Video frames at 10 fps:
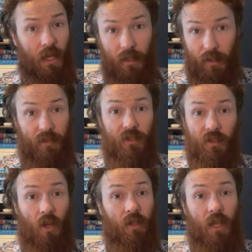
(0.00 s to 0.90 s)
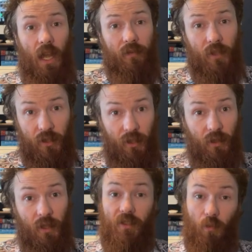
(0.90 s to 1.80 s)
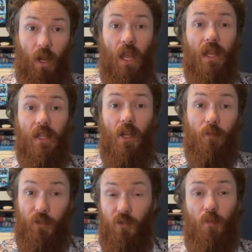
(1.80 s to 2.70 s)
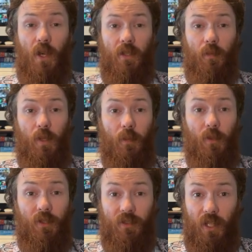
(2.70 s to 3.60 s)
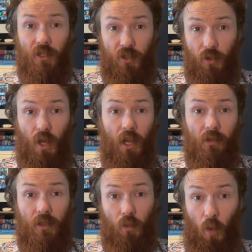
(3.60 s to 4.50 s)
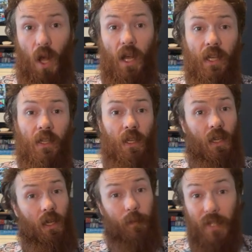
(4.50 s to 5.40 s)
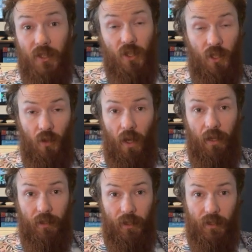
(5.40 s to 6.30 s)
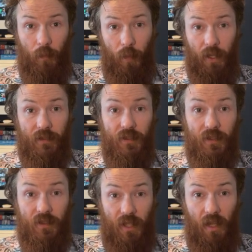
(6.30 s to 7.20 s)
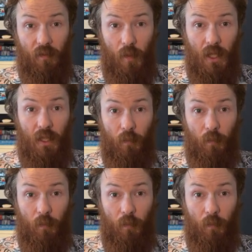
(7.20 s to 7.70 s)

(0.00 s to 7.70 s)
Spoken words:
And this is all you have to do. This way I can help 2 million people instead of 200. Why? I'm teaching you how to click the buttons instead of me.